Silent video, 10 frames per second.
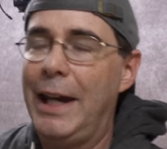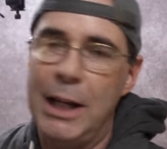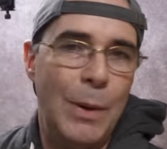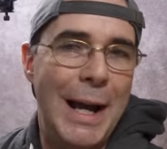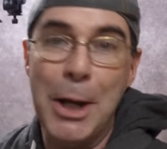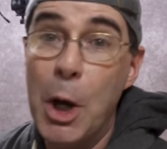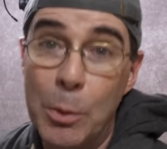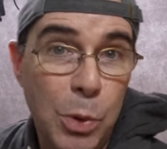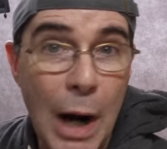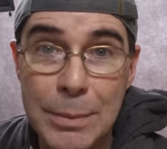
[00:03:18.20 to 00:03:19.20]
Anyway,
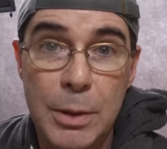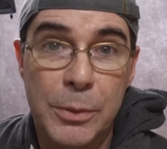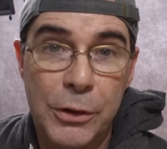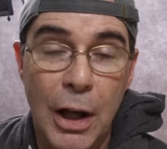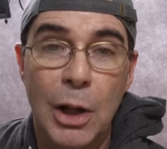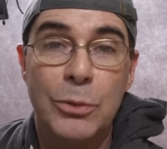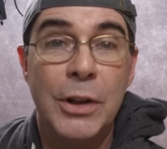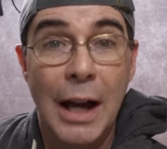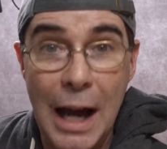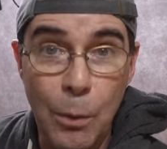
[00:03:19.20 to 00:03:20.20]
problem solved.
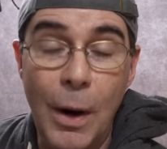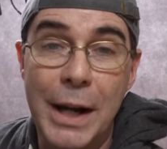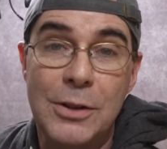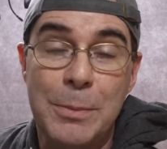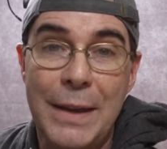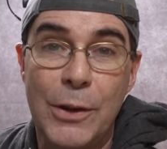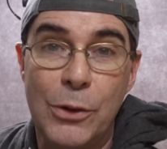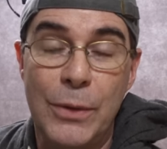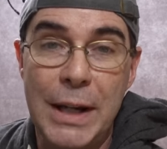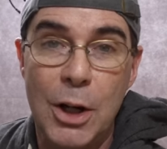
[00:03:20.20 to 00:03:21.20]
I wanted to make this
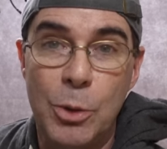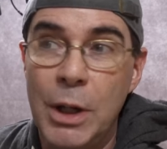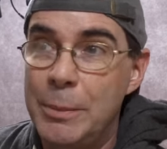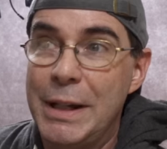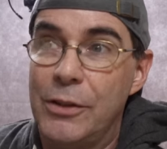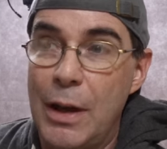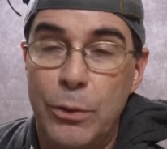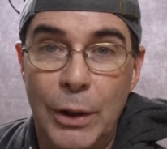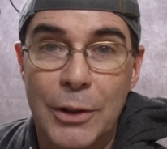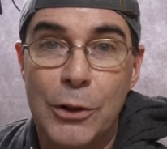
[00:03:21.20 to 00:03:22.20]
video because I
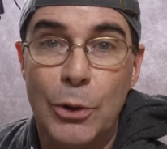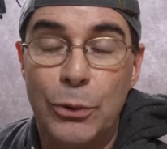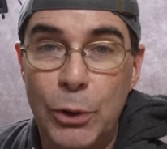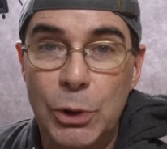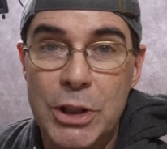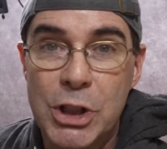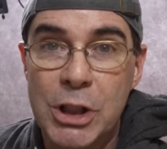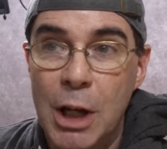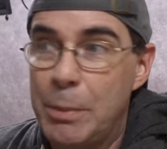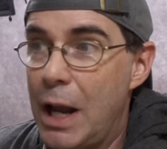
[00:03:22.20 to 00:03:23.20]
felt so foolish,
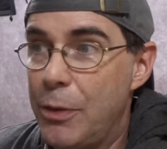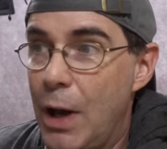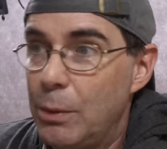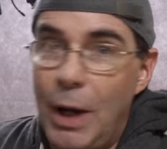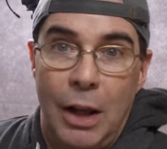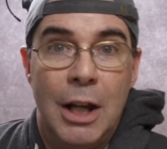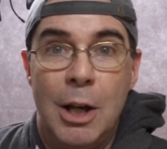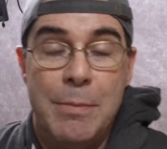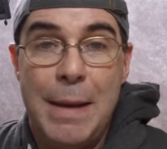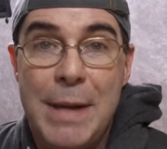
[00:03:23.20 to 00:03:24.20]
but I thought, well,
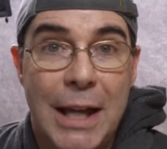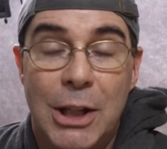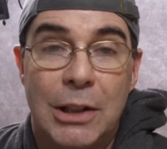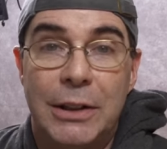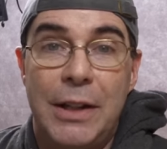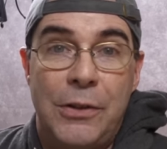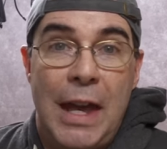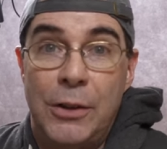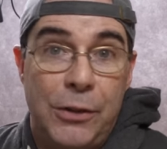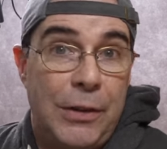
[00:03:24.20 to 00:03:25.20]
maybe I could at least
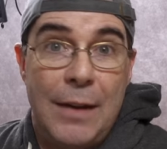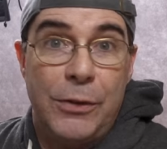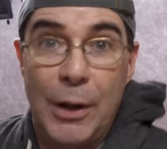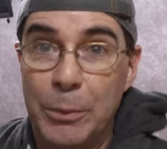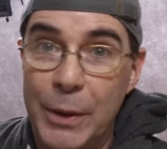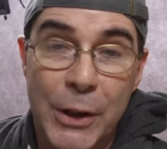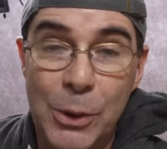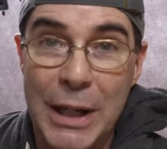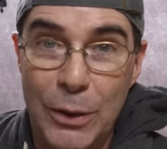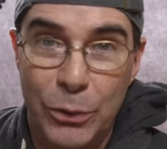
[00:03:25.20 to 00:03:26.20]
save someone the
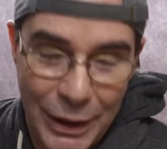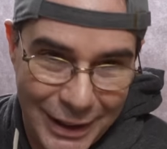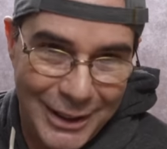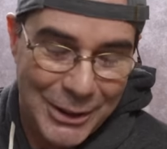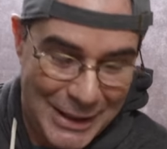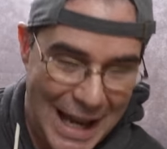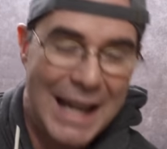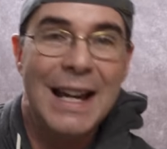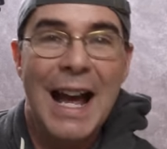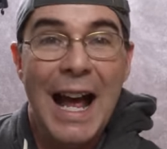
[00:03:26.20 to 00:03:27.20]
grief, okay?
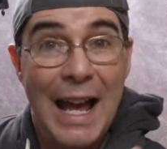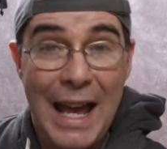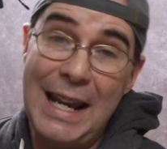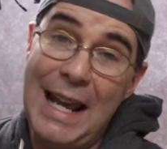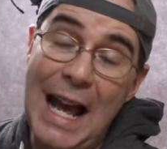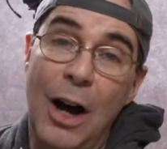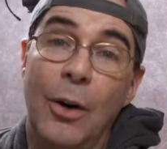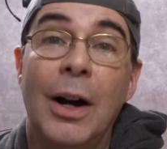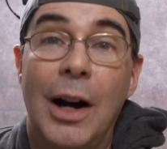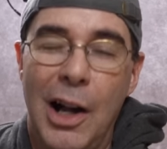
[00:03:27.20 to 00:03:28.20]
Anyhow,
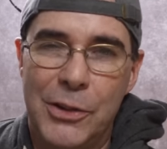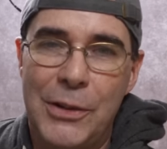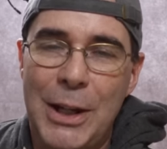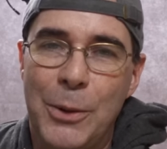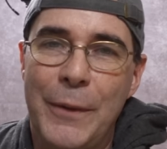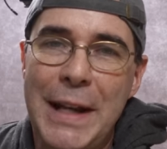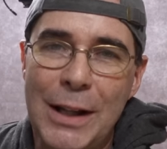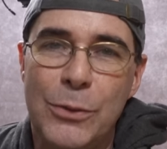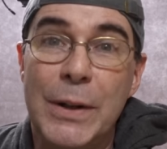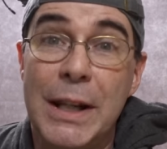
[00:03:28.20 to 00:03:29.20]
I'll see you in the
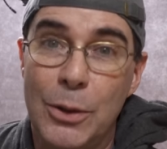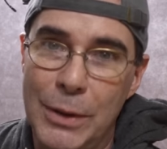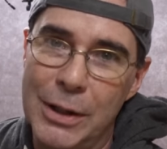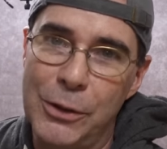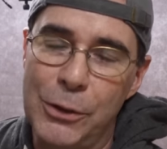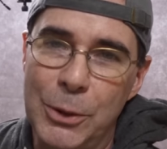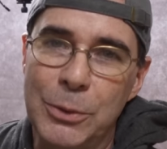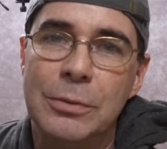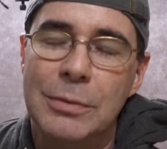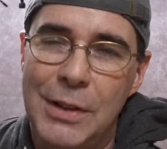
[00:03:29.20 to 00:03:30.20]
next video very soon.
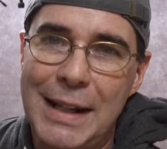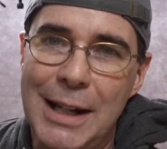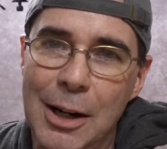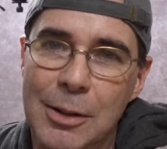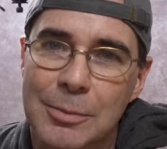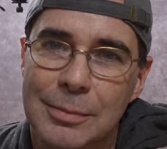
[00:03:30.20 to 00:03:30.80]
Take care.